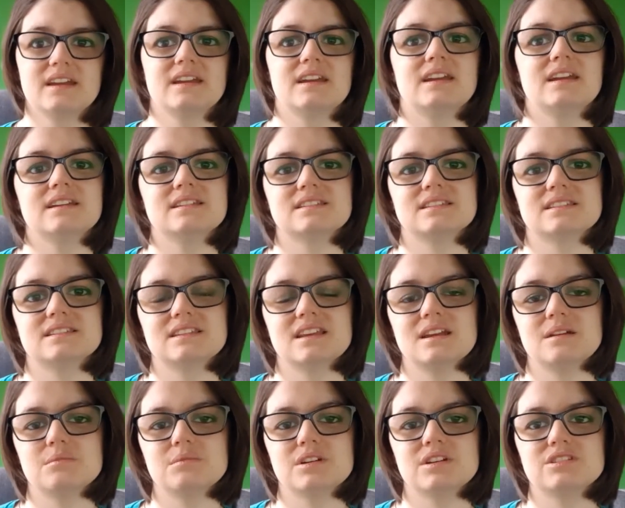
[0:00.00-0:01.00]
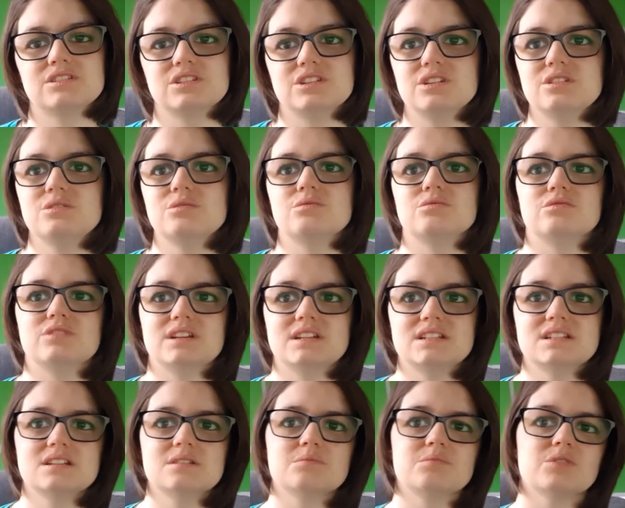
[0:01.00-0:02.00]
It is the same as you
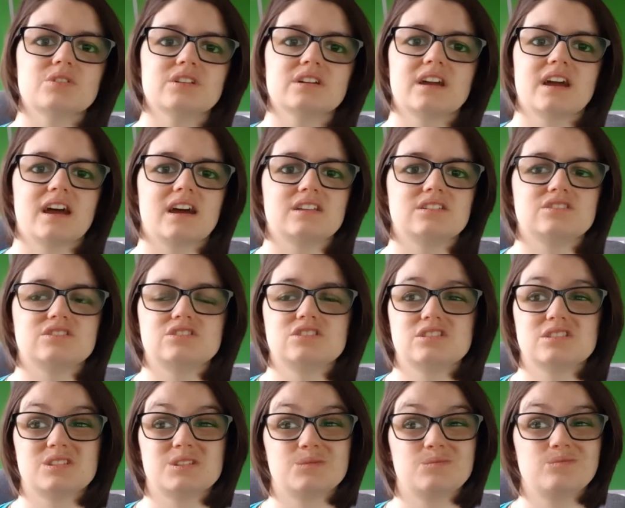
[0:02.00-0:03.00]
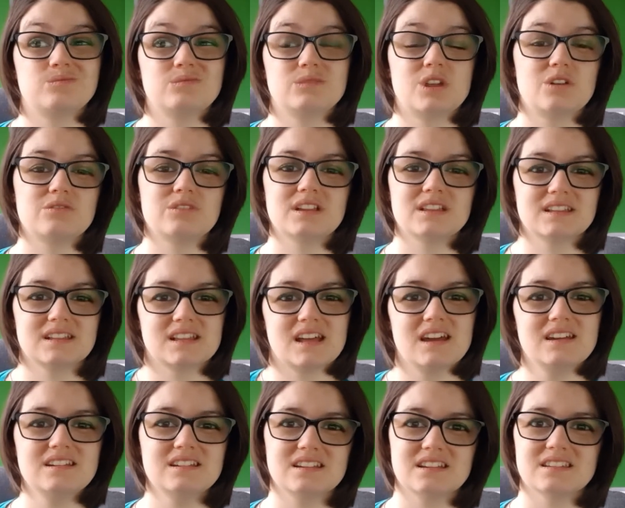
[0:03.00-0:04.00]
reading a book and just not really
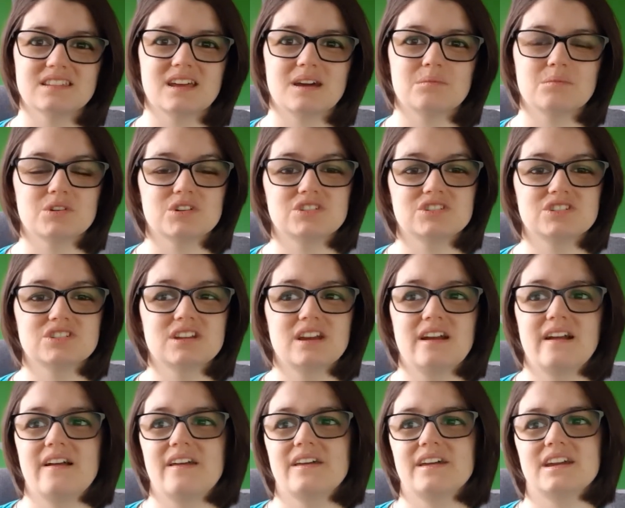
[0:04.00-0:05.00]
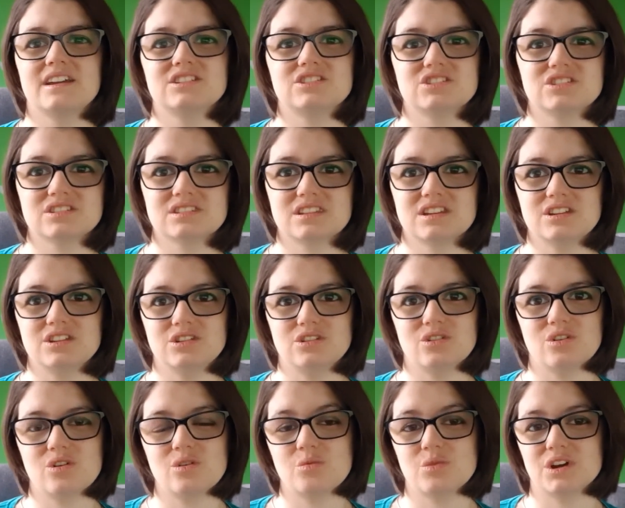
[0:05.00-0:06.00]
liking it that much. It's just that
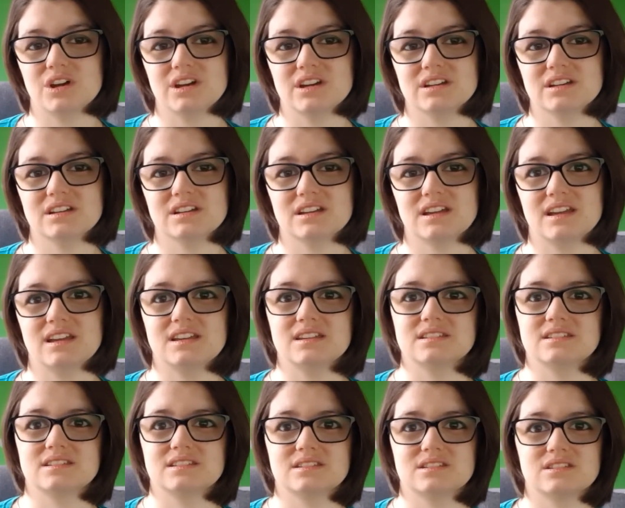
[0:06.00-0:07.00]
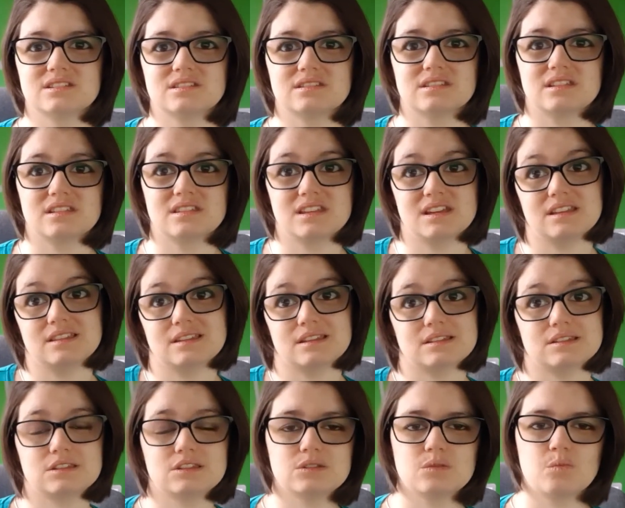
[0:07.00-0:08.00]
your work is the thing
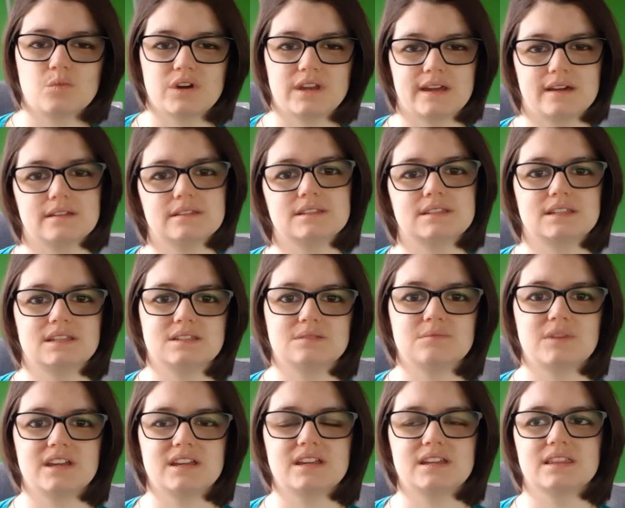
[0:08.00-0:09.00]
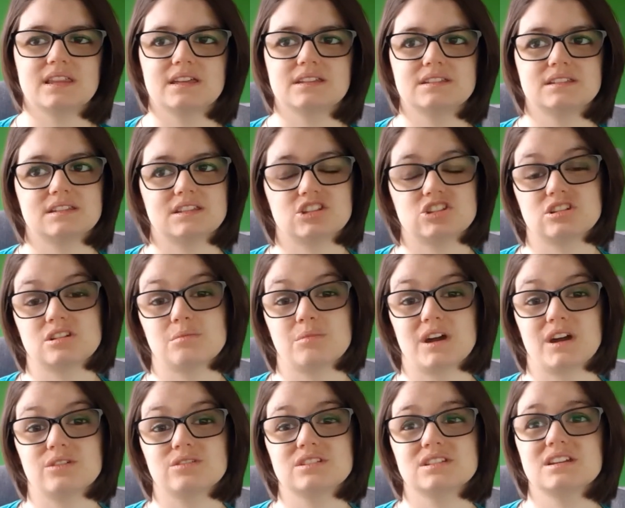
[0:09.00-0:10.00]
that someone else is making that decision
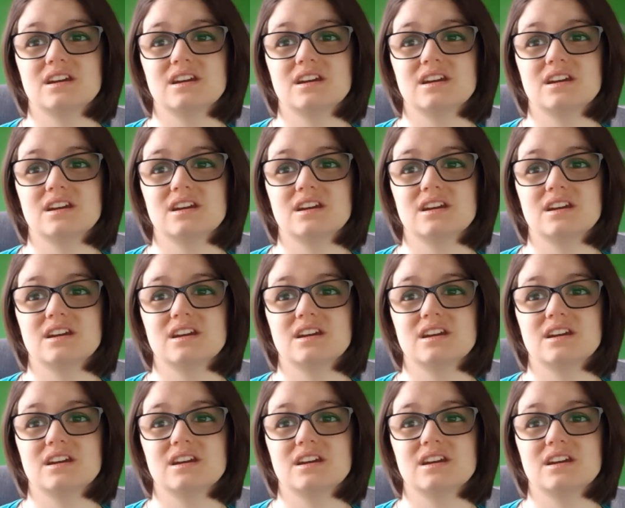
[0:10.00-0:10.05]
about.